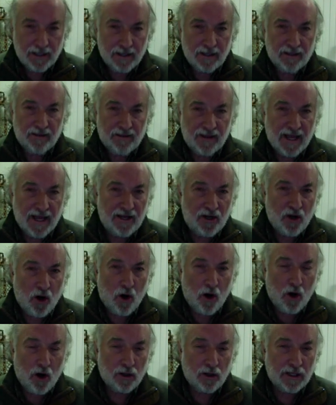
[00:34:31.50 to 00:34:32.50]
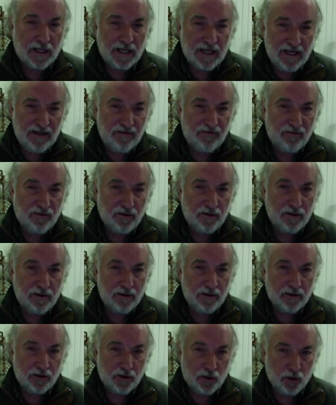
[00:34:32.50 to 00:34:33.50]
They call evil
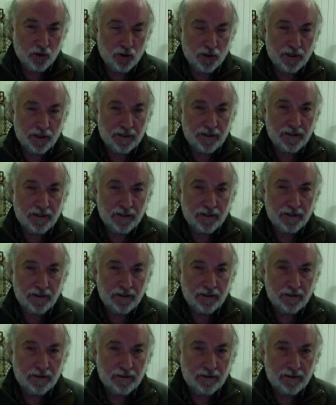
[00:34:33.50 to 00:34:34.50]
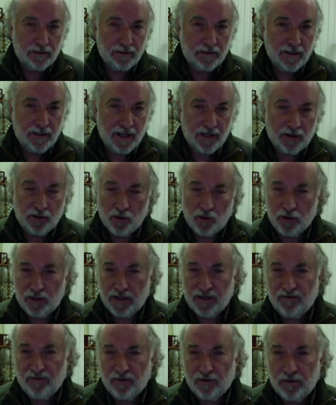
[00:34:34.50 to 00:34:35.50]
good and good
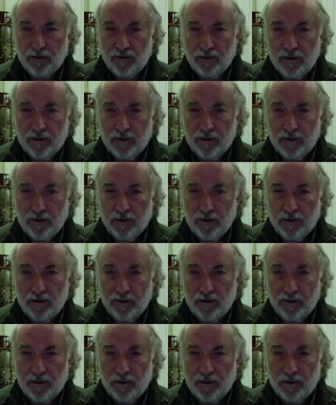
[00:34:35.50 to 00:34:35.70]
evil.